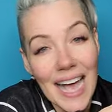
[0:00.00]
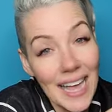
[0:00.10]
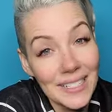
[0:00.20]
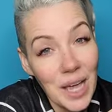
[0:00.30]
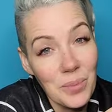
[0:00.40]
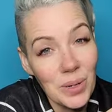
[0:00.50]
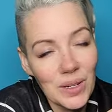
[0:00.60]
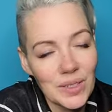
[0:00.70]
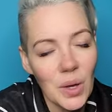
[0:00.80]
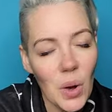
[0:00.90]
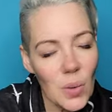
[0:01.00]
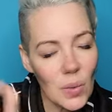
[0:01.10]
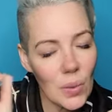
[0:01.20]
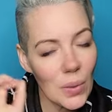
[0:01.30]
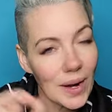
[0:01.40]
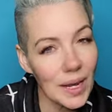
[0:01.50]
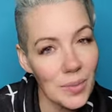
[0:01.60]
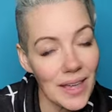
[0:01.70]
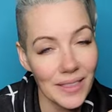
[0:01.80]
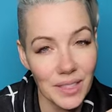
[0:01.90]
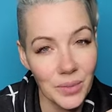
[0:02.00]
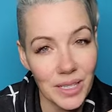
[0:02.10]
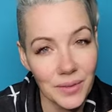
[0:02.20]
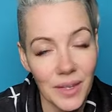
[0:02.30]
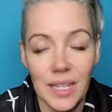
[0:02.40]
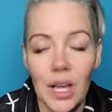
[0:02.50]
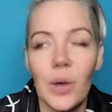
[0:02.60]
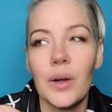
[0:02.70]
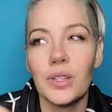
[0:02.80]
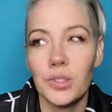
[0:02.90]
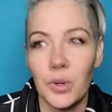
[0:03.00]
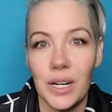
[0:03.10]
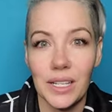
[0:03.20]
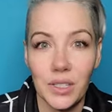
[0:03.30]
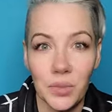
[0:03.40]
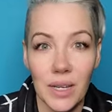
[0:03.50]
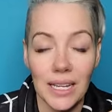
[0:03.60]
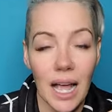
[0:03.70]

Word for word: Hi Tappers. We're going to make this week's video short and sweet.